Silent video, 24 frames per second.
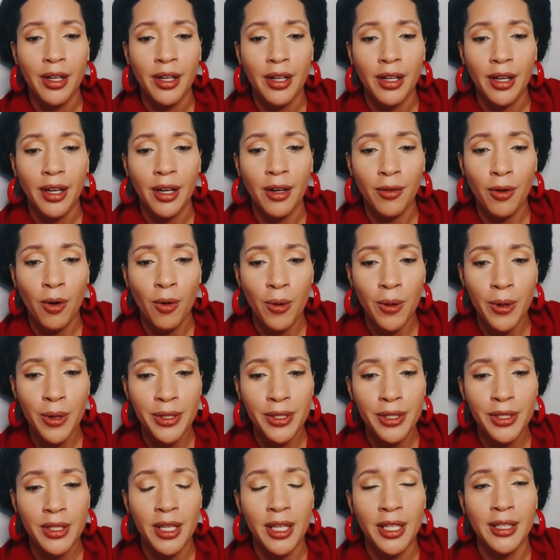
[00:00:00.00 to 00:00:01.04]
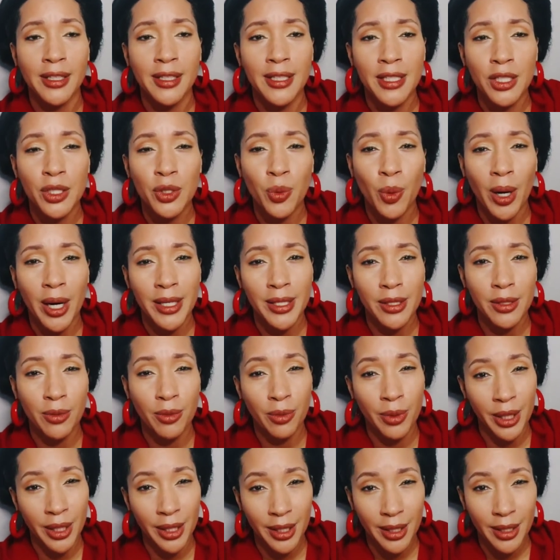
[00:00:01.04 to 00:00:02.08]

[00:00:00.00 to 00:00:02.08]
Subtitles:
of course, at least twice a week.